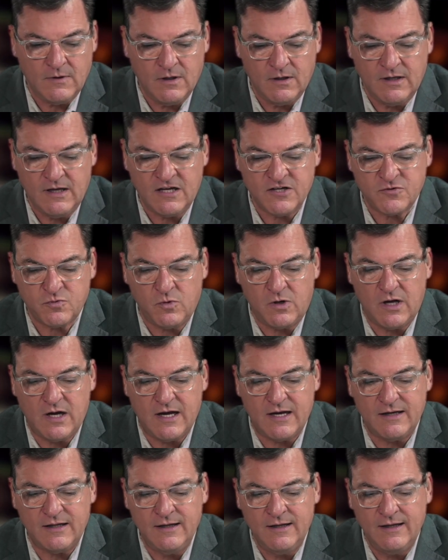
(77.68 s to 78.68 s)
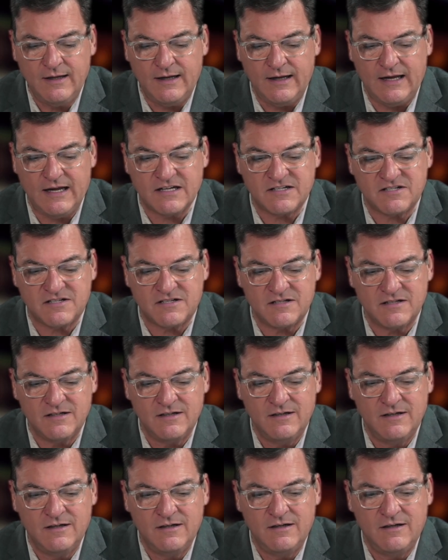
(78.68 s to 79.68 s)
Guess what? It's
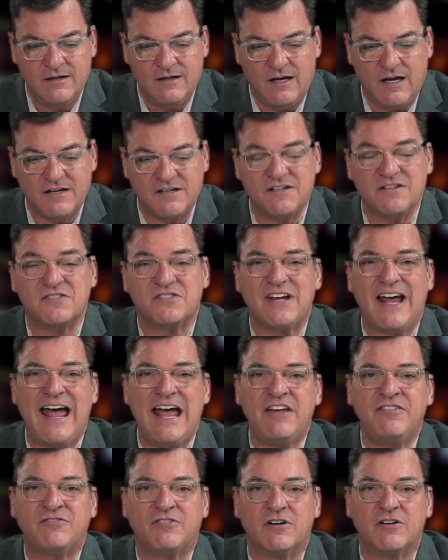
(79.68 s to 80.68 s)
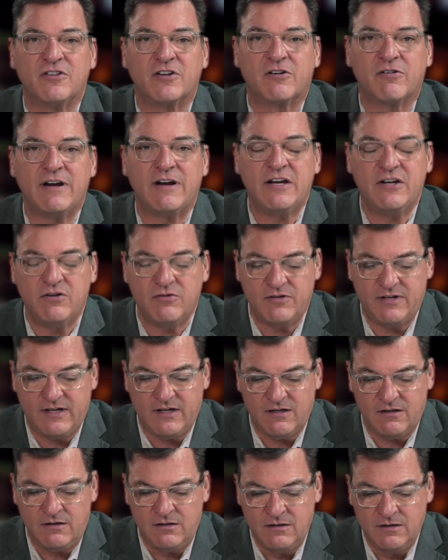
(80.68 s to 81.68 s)
a disaster, the Green New
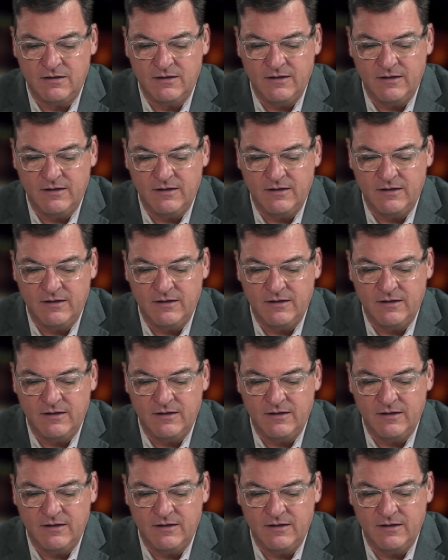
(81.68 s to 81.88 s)
Deal.